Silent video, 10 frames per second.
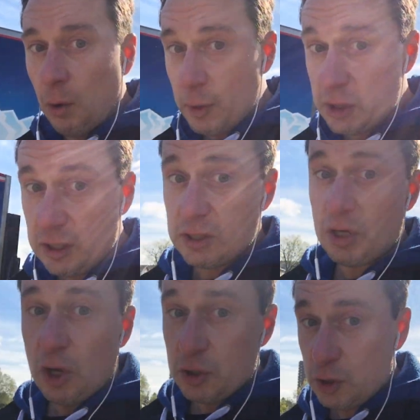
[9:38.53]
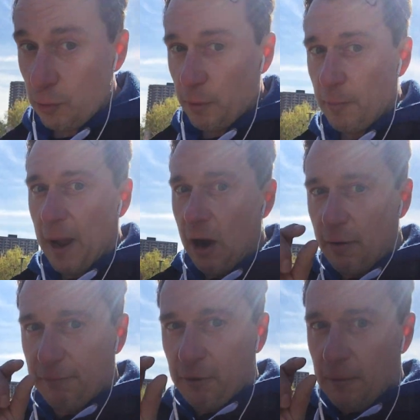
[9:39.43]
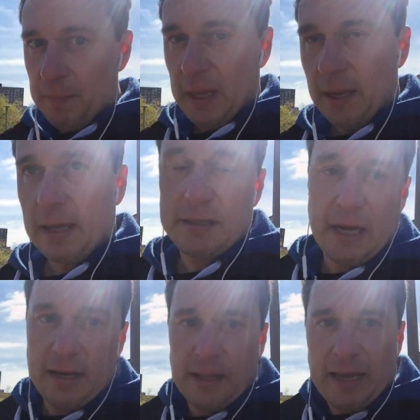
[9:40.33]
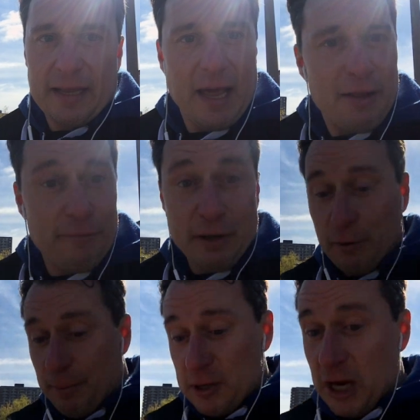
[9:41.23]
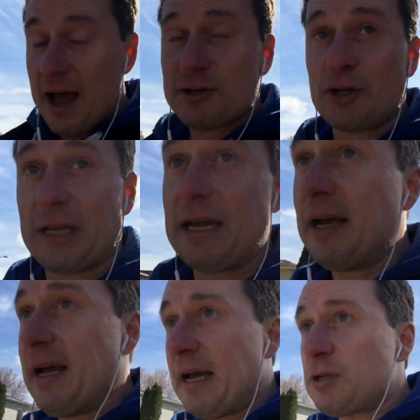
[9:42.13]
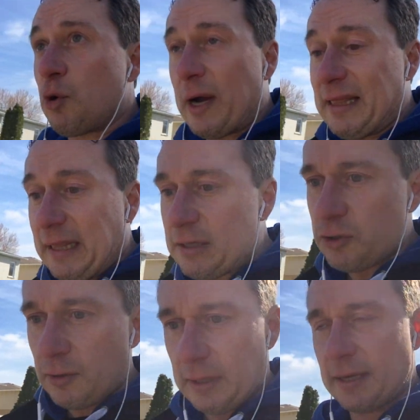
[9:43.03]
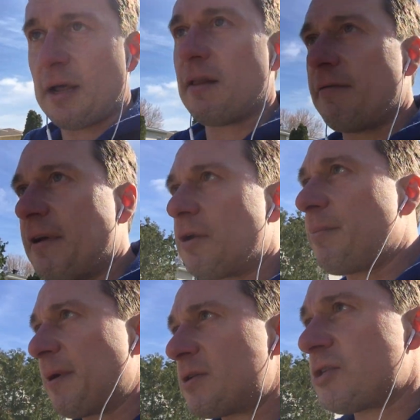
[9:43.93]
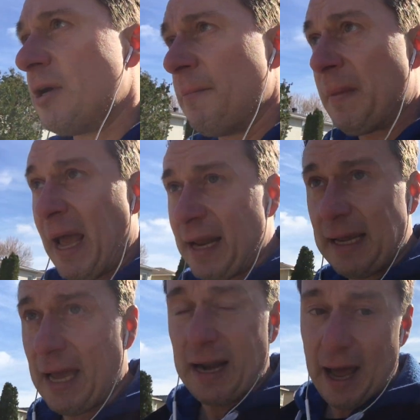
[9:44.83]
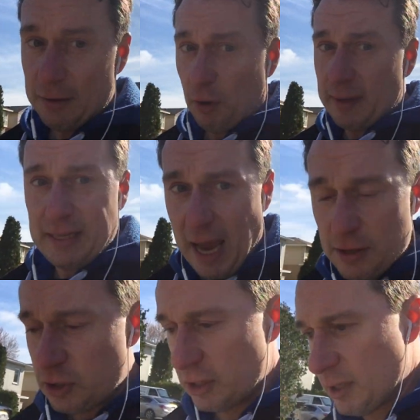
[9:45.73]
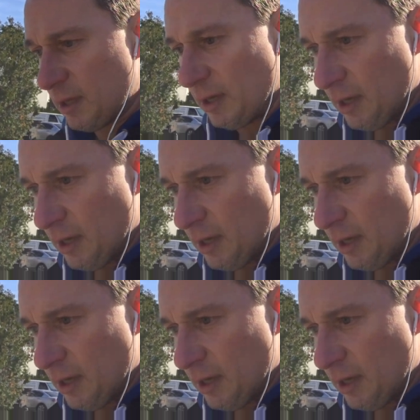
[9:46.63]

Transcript: which is super powerful. It's kind of like an elevator pitch. Actually, it's quite literally an elevator pitch. And again, I had no intention